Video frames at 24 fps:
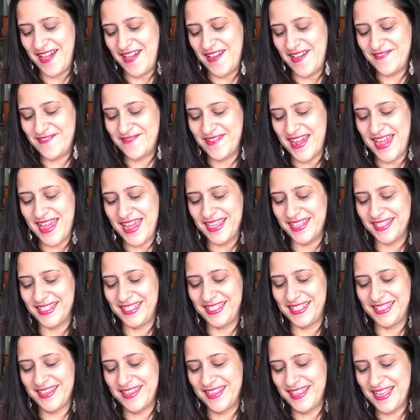All right,
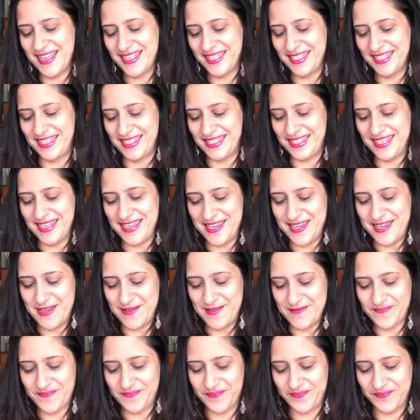so let's
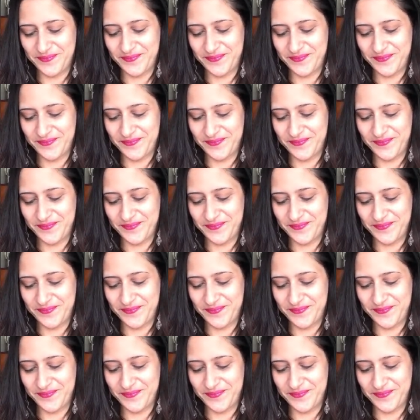see.